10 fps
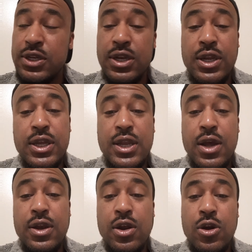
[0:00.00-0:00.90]
a link
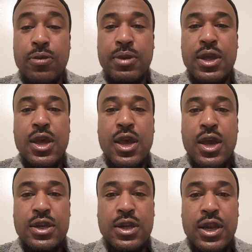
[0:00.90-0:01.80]
down there, homie,
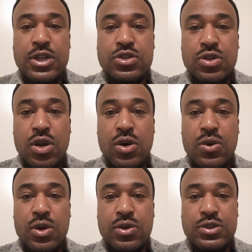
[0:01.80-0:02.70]
to let you know,
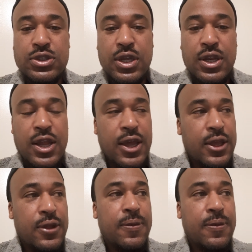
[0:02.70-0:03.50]
you know what I'm saying, like